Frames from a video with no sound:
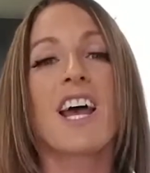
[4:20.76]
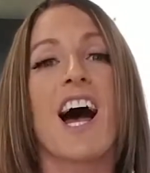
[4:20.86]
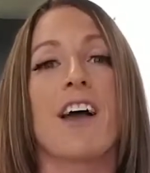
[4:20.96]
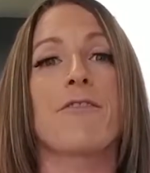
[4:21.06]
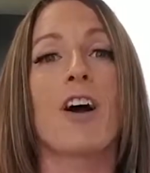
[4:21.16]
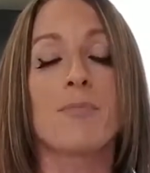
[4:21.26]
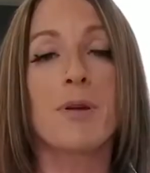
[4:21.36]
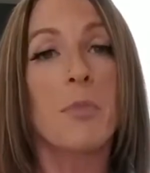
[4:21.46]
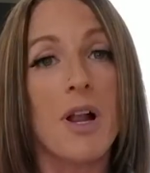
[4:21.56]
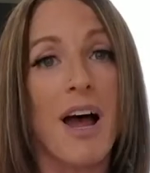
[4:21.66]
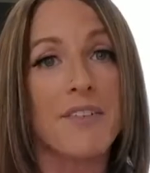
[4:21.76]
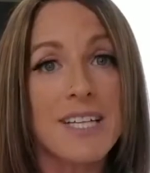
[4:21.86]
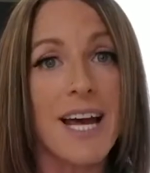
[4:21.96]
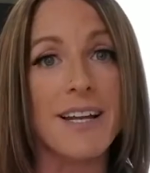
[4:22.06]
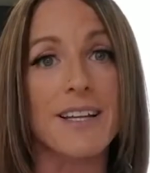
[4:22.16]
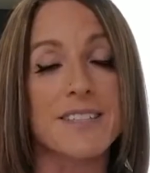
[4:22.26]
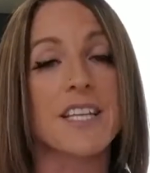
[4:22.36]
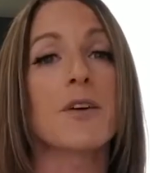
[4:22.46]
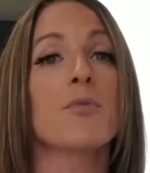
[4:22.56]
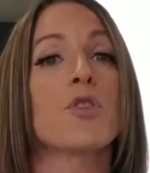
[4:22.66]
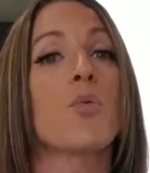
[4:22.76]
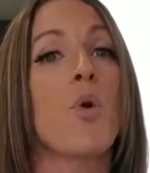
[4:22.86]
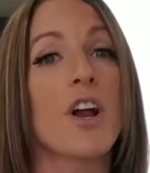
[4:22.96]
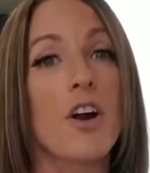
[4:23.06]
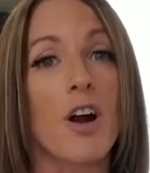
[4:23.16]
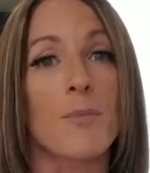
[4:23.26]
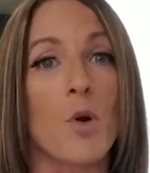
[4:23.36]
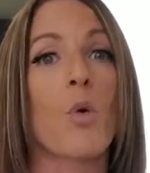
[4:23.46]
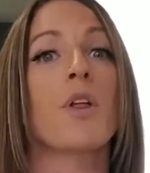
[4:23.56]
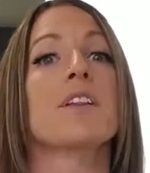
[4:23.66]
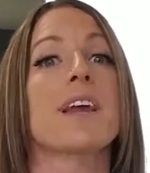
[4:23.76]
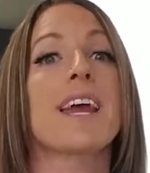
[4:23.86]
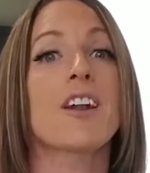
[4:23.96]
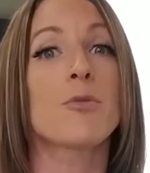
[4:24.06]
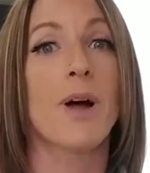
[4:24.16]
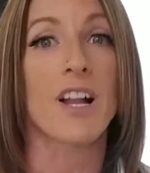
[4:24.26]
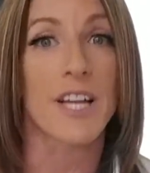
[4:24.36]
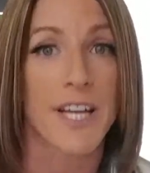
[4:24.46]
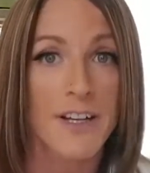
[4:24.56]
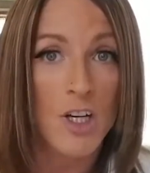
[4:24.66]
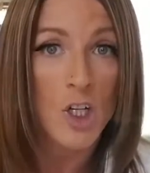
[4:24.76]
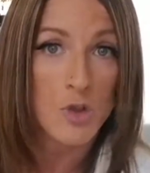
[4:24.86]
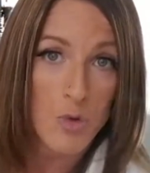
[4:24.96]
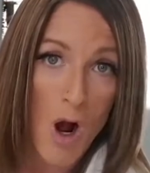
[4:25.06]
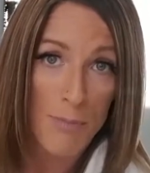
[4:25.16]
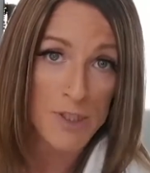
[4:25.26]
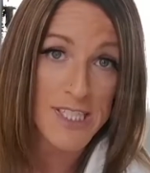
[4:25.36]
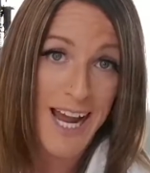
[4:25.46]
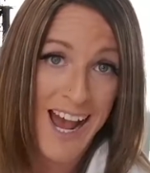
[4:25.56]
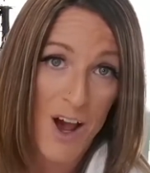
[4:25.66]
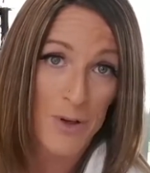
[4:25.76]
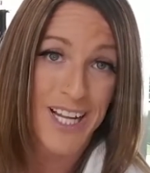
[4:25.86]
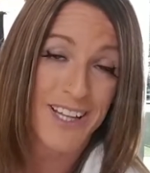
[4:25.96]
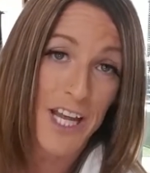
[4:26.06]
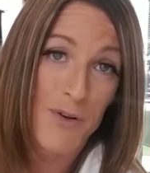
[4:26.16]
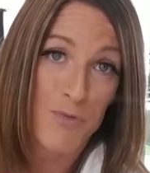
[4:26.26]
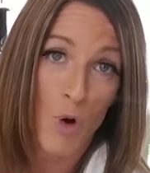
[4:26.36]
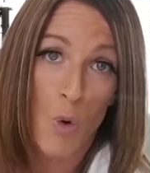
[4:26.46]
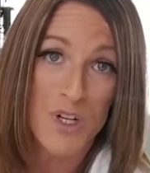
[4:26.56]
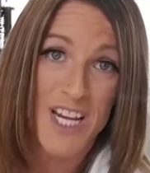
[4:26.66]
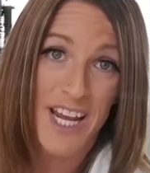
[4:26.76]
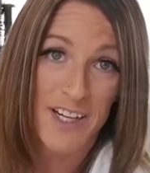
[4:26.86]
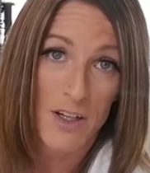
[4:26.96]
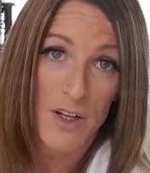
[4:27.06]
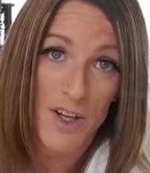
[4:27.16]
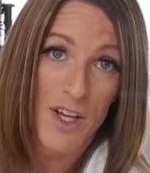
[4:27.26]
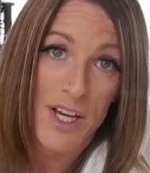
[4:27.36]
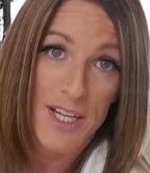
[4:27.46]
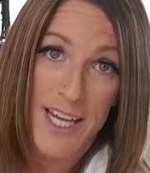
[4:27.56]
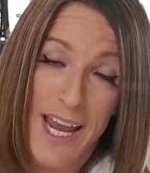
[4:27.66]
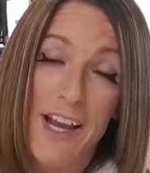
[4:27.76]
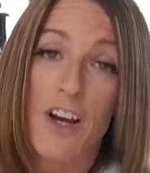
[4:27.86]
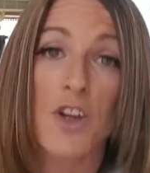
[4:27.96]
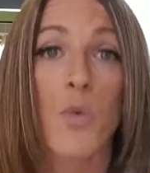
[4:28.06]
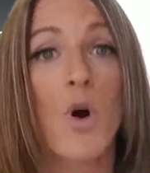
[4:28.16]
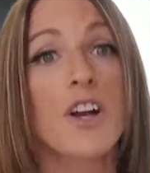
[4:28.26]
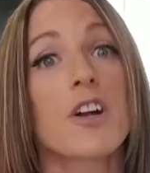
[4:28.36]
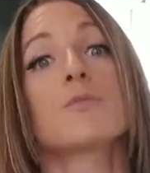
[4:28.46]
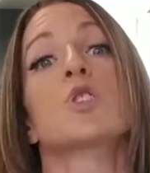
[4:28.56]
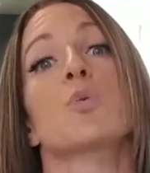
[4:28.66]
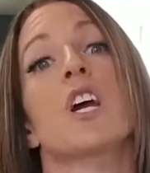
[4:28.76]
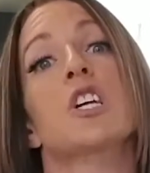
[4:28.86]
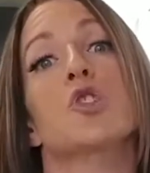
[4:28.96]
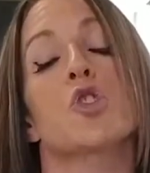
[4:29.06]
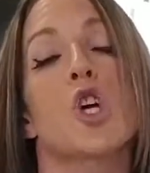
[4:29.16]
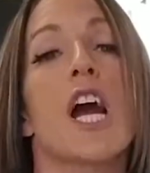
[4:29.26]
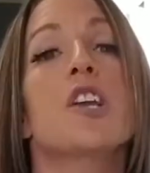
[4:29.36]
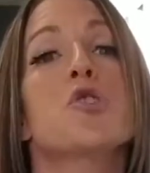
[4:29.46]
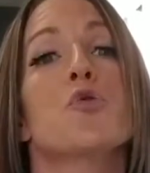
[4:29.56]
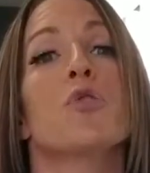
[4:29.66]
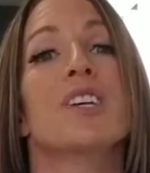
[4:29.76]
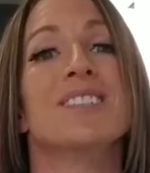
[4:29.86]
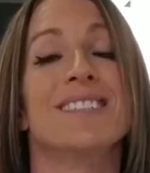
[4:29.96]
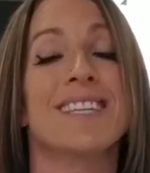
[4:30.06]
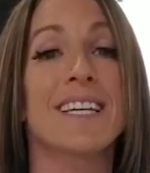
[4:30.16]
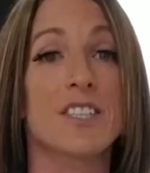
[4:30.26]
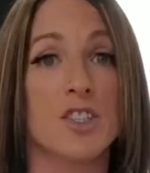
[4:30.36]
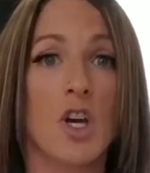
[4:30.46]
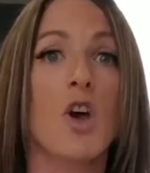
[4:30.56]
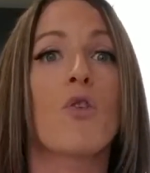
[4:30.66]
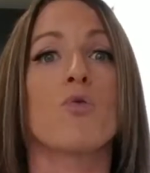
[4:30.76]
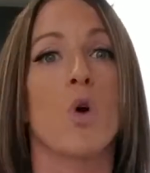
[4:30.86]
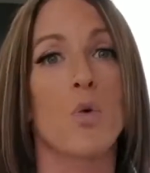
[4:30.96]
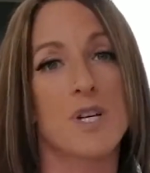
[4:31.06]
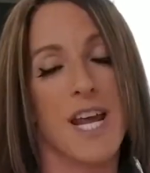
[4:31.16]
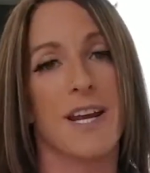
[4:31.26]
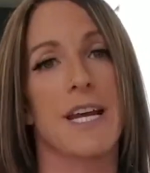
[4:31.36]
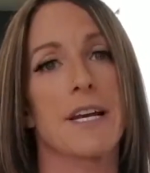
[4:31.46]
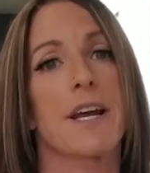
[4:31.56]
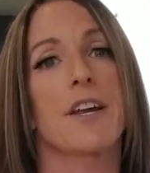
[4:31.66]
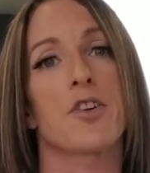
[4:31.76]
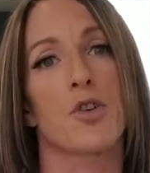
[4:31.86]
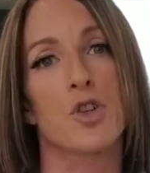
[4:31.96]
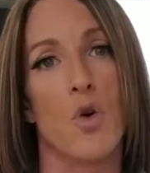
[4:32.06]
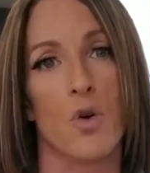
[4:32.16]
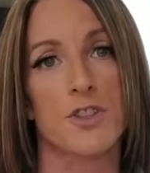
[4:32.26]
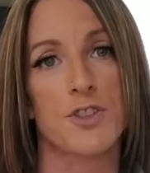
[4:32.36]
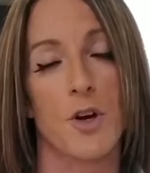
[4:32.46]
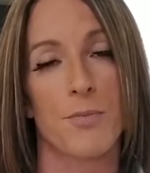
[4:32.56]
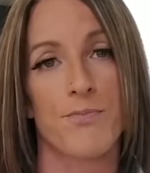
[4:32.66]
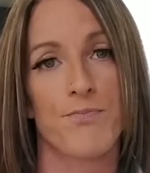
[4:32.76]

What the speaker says: I find people have a tendency, the one arm they're holding the kettlebell in drops down and they rotate. Okay, on the one arm swings, you're trying to resist rotating in your torso.